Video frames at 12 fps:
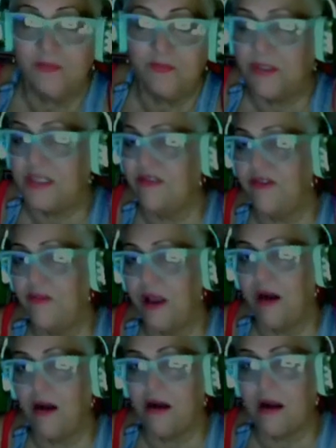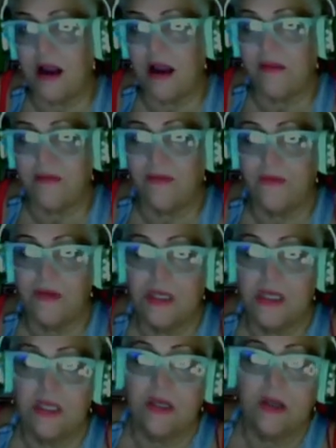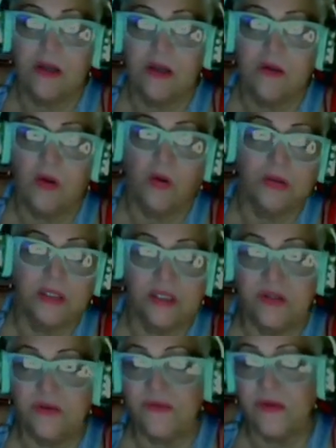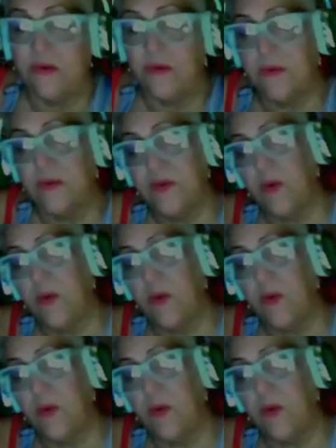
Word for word: put stuff on my archive, old interviews